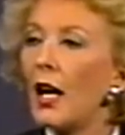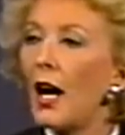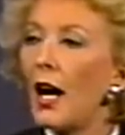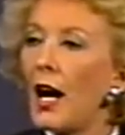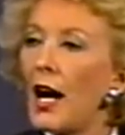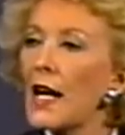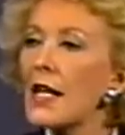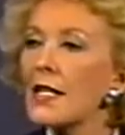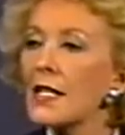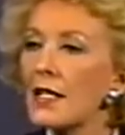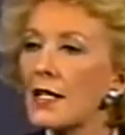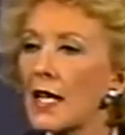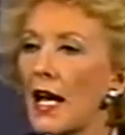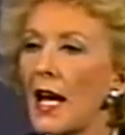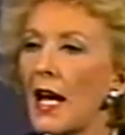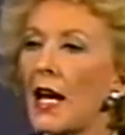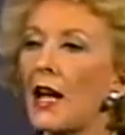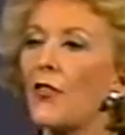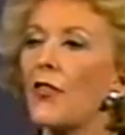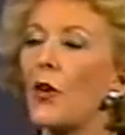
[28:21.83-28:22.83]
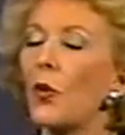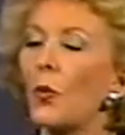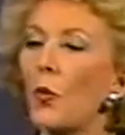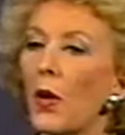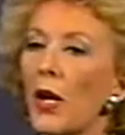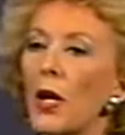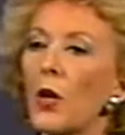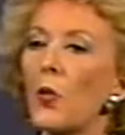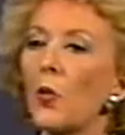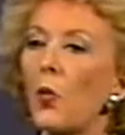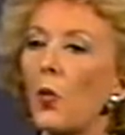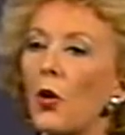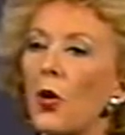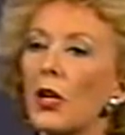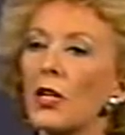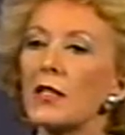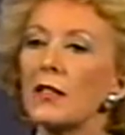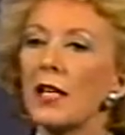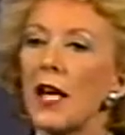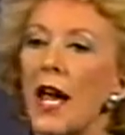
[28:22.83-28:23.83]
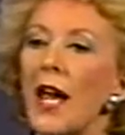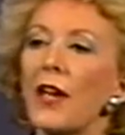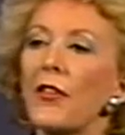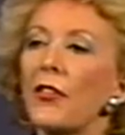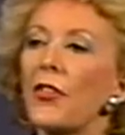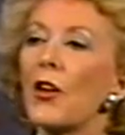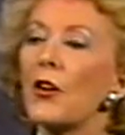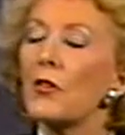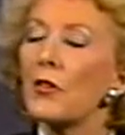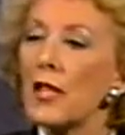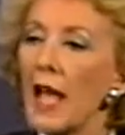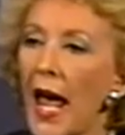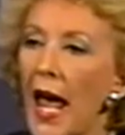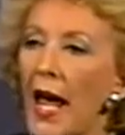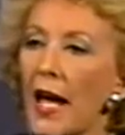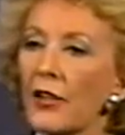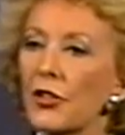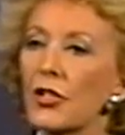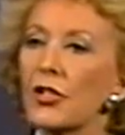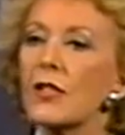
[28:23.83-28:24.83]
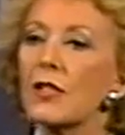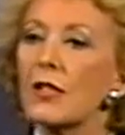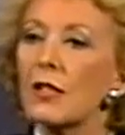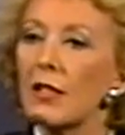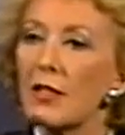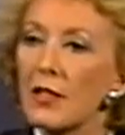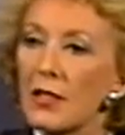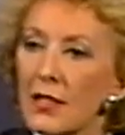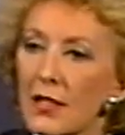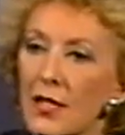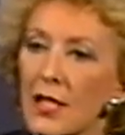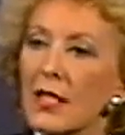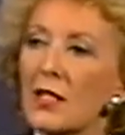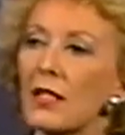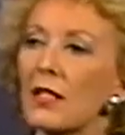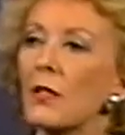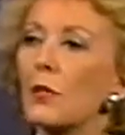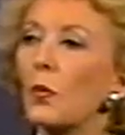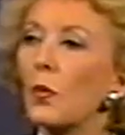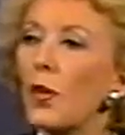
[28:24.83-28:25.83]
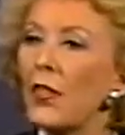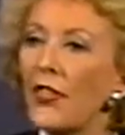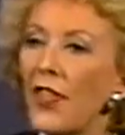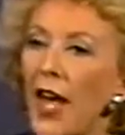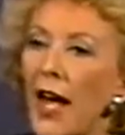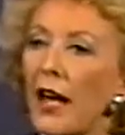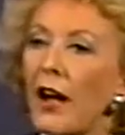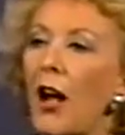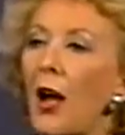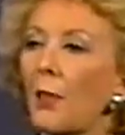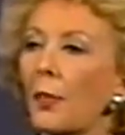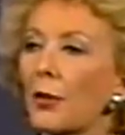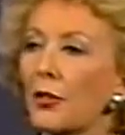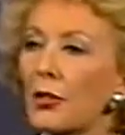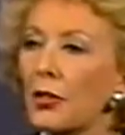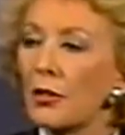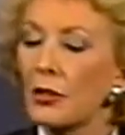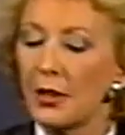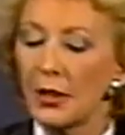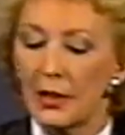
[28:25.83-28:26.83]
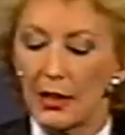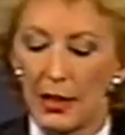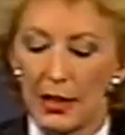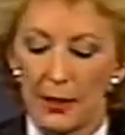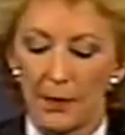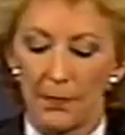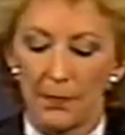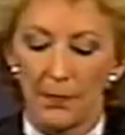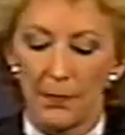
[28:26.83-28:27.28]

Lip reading: I say that we would take those actions consistent with that opportunity.